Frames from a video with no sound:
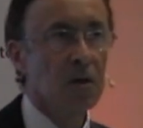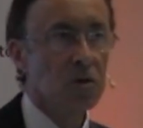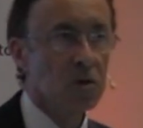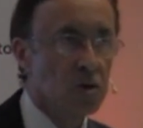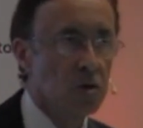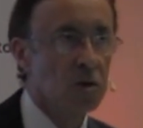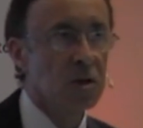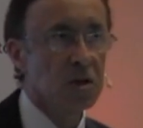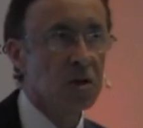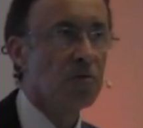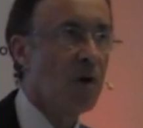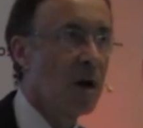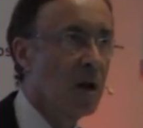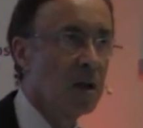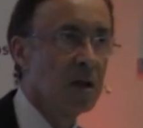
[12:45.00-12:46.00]
chooses to
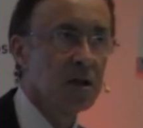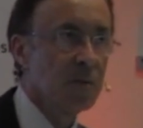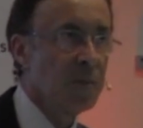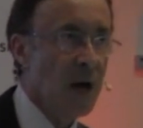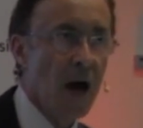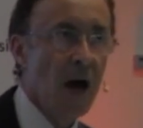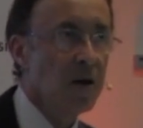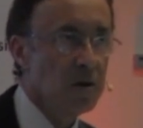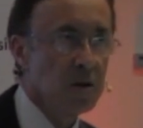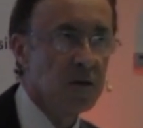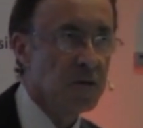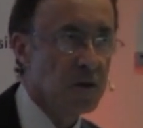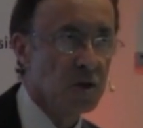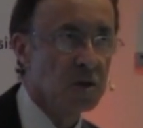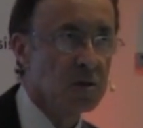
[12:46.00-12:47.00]
run a little bit iron
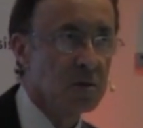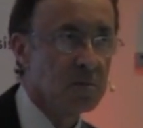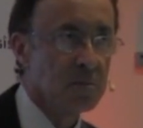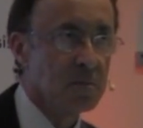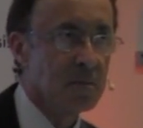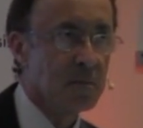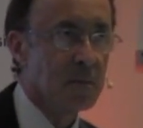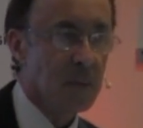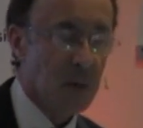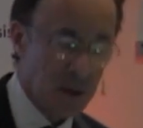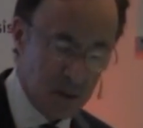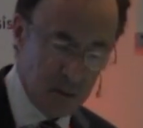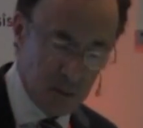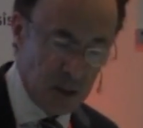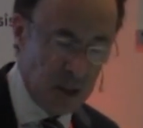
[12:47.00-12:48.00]
deficient. And
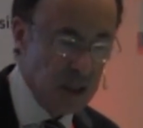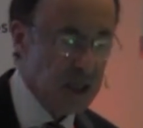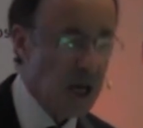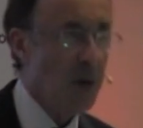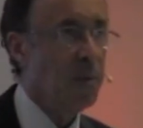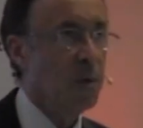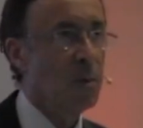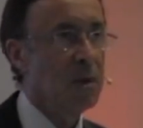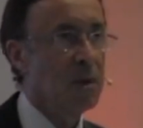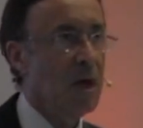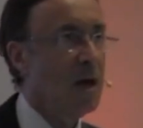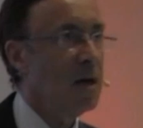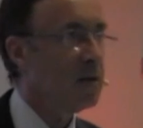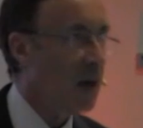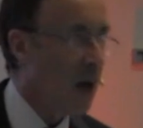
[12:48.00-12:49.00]
he's happy with
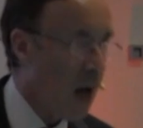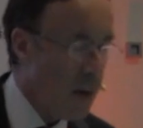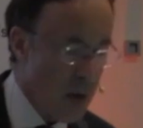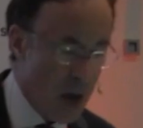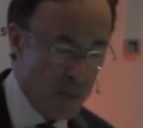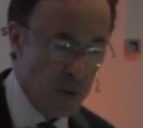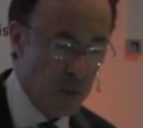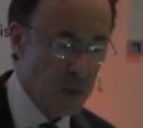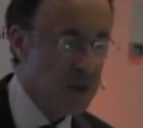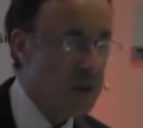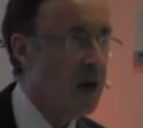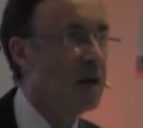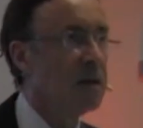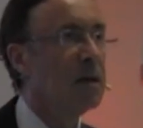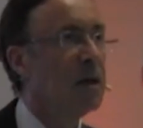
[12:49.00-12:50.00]
that, I'm happy with
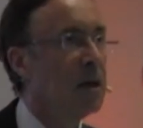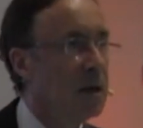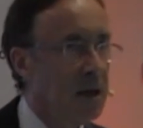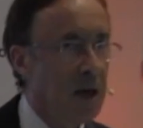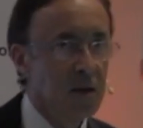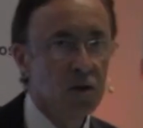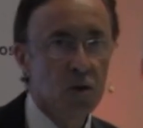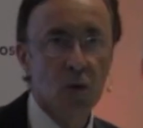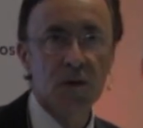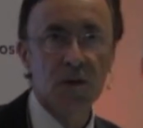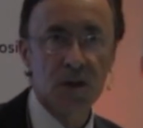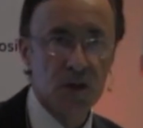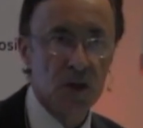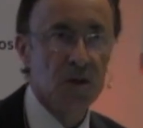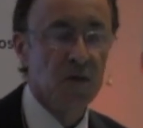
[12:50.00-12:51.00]
that, and so is his
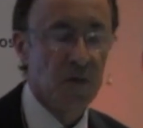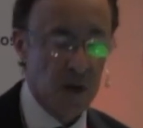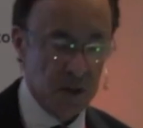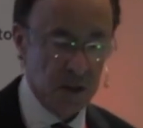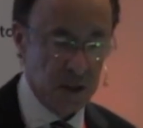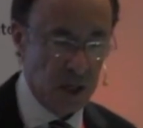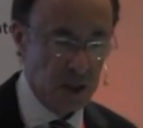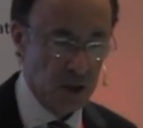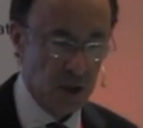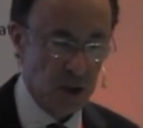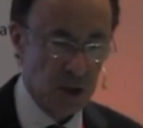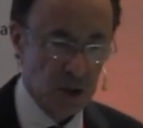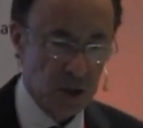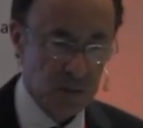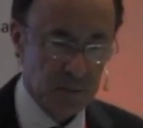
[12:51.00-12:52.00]
transferrin
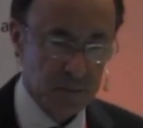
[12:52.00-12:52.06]
saturation.